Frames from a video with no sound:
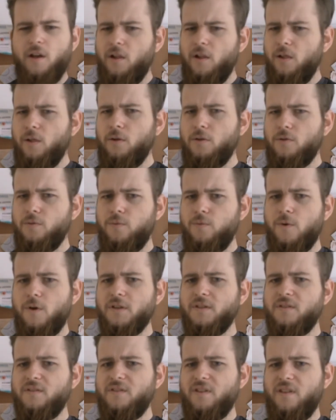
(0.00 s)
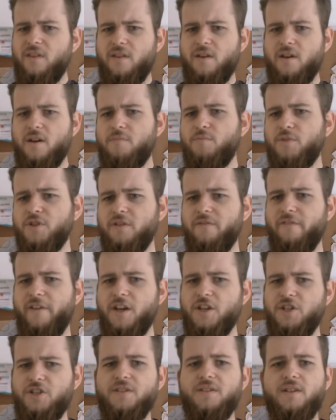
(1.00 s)
Look what their
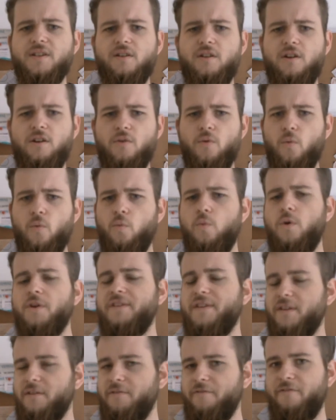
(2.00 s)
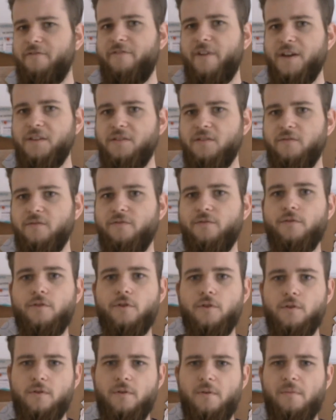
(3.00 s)
motivations are. What are they fighting
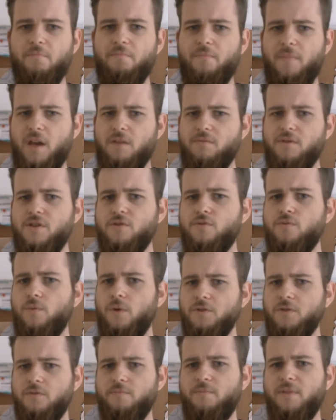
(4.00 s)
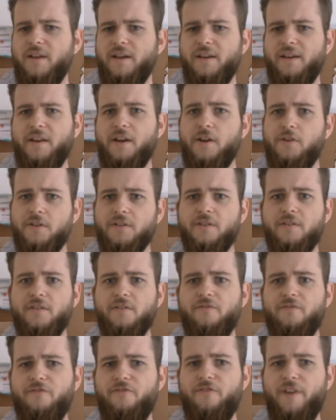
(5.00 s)
for? Maybe you want to play a character
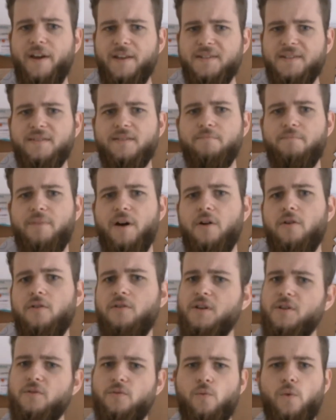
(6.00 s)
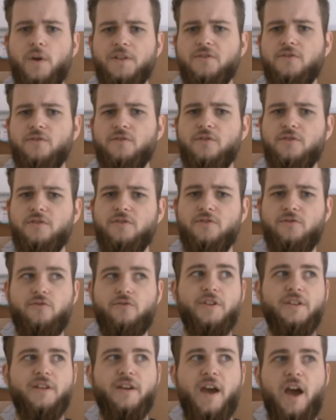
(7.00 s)
that fights the power and wants to
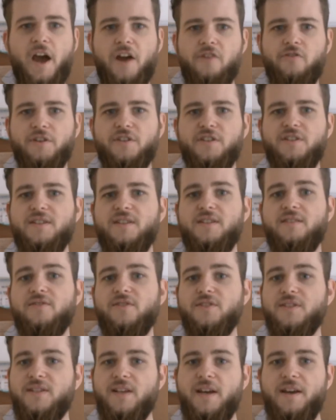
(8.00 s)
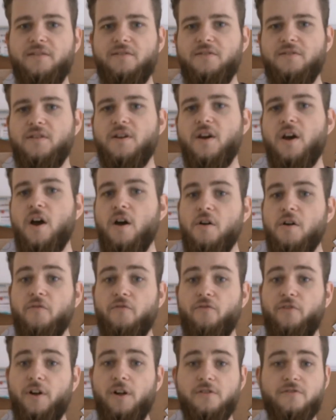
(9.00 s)
destroy the hierarchies in society,
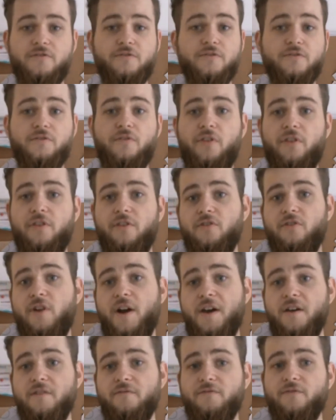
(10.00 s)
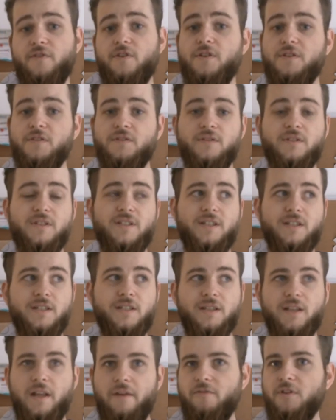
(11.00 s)
for all to thrive on a
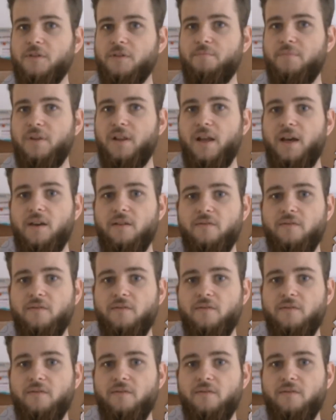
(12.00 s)
leveled playing